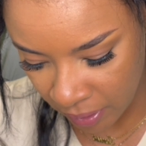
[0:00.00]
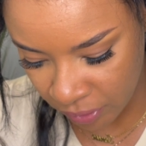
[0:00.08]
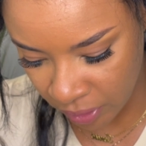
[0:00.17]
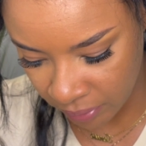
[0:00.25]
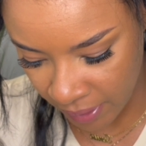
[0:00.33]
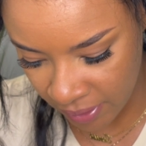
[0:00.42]

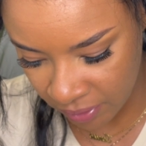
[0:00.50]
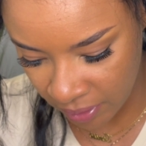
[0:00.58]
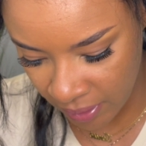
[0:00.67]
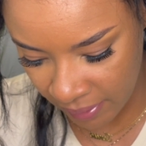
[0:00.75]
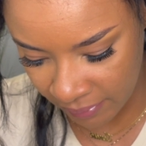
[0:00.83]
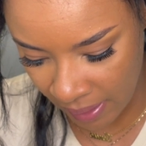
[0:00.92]

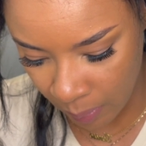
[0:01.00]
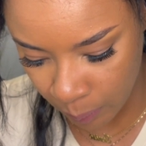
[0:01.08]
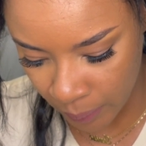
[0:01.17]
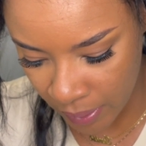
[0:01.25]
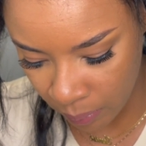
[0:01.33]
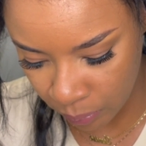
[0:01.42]
generation is that
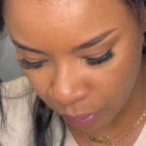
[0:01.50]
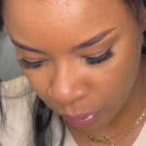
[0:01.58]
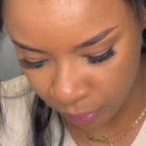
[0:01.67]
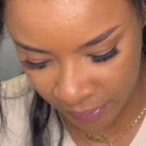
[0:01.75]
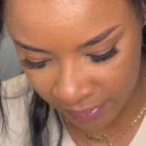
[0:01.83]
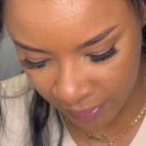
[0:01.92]
we don't do
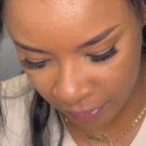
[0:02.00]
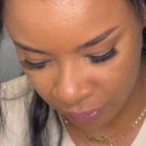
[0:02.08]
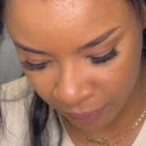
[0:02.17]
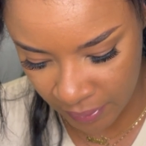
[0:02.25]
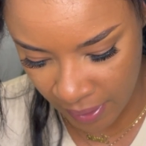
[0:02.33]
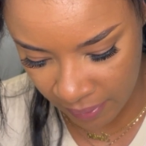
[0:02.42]
research
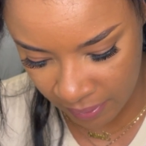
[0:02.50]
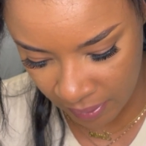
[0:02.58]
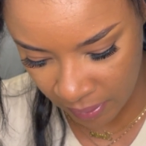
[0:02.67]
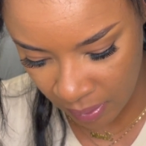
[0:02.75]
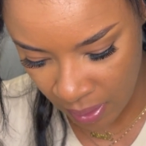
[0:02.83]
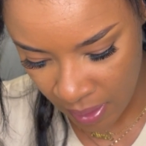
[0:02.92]
for
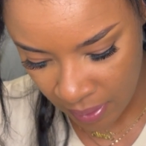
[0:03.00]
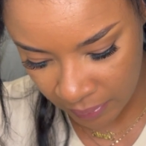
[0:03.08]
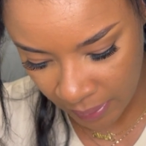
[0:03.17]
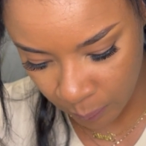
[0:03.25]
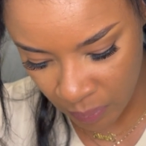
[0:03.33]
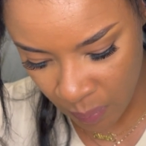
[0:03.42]
nothing.
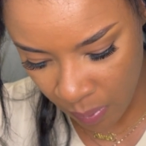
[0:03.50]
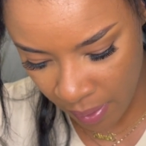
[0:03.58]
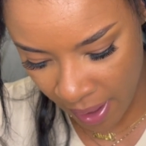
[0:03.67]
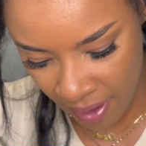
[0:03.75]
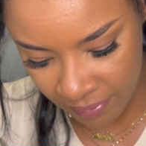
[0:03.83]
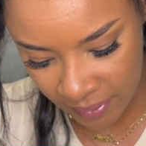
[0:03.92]
Like, we want
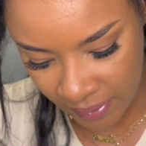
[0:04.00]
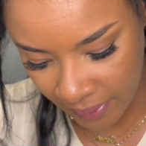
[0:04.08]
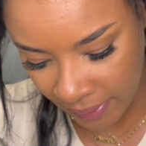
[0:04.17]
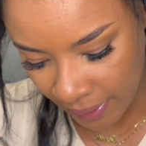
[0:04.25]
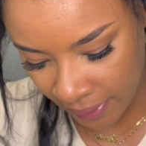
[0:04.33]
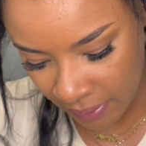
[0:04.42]
everything
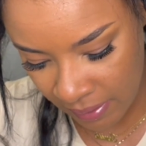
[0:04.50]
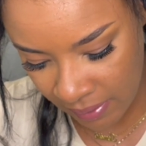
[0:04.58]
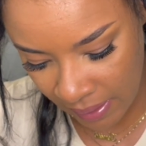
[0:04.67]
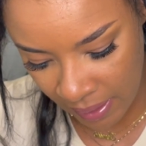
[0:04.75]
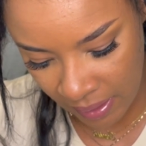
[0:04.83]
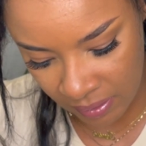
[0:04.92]
handed
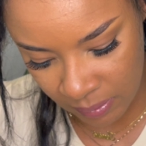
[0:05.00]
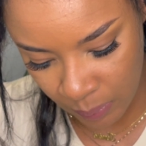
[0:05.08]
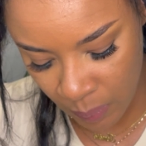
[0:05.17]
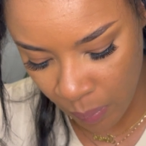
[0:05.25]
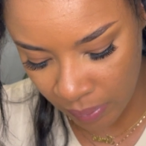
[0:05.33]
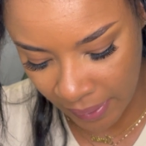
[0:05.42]
to us. We
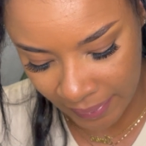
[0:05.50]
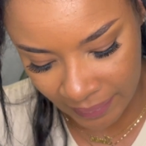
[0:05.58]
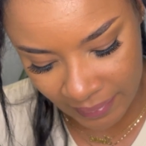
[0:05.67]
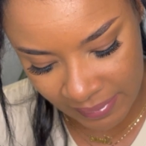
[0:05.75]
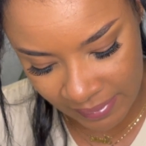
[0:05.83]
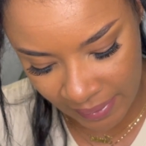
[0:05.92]
want like
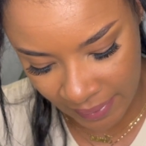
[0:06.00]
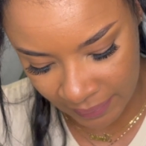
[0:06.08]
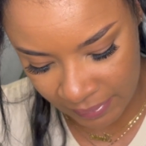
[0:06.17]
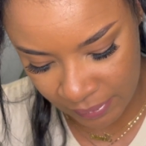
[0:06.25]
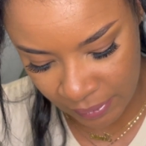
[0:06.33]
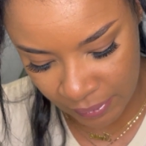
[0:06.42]
easy
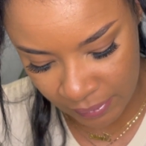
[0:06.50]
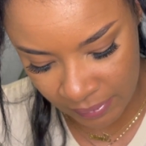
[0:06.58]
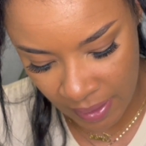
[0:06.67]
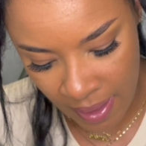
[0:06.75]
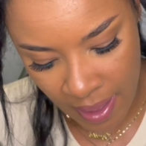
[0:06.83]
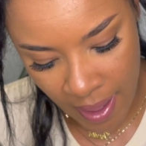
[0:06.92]
answers.
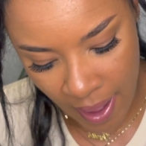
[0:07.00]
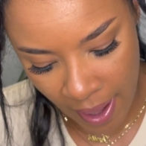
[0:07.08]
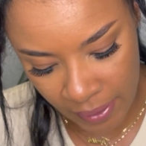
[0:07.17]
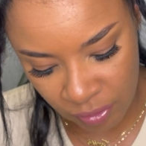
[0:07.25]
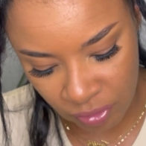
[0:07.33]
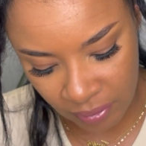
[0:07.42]

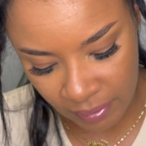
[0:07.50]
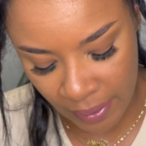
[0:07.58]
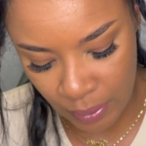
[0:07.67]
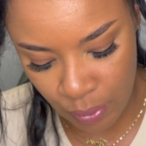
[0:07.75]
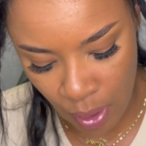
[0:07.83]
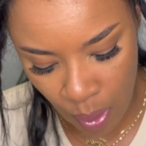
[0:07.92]
And it's just like,
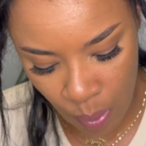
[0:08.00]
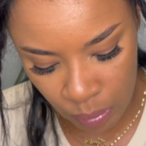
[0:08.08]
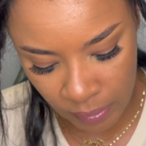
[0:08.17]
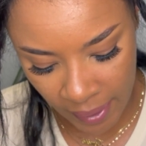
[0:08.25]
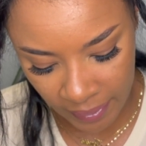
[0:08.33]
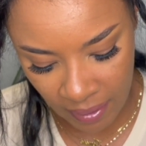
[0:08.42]
no,
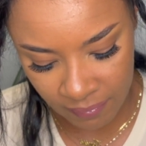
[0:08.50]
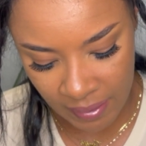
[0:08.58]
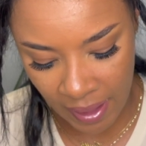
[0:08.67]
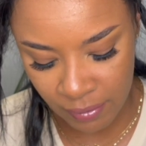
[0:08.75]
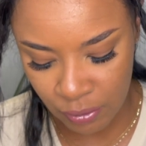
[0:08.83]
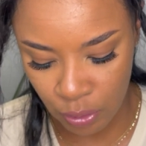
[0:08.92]
like if
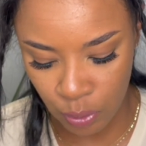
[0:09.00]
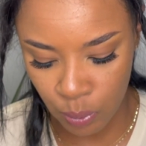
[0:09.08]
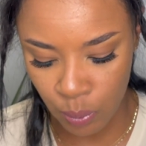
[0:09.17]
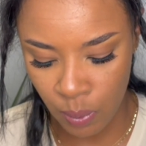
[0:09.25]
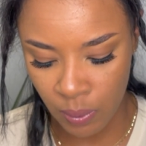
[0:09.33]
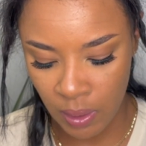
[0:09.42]
that's you,